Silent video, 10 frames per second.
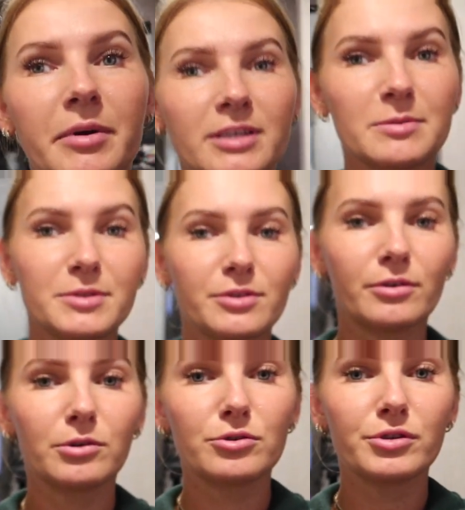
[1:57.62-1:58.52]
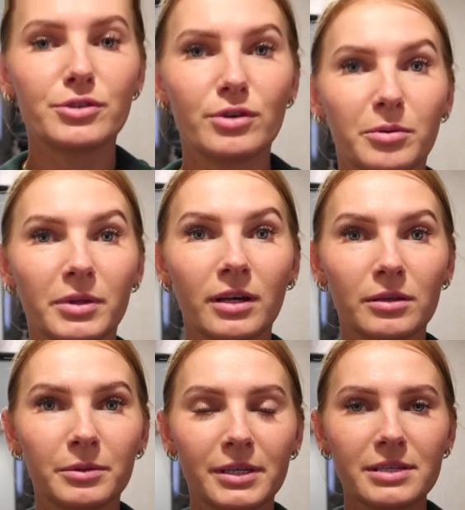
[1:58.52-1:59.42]
my husband to the grocery store with
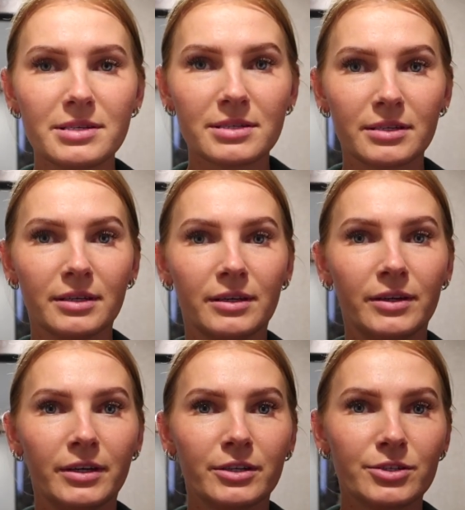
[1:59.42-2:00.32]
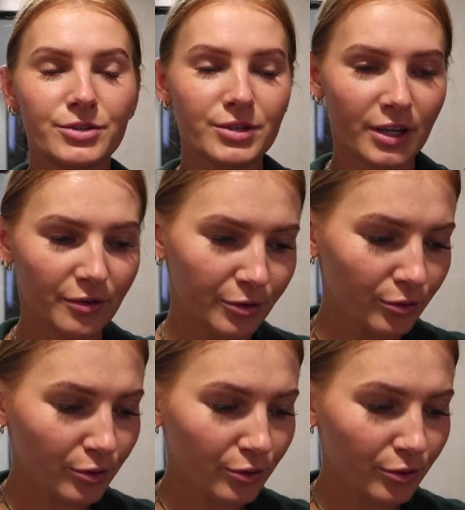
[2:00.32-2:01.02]
Eloise just to get a few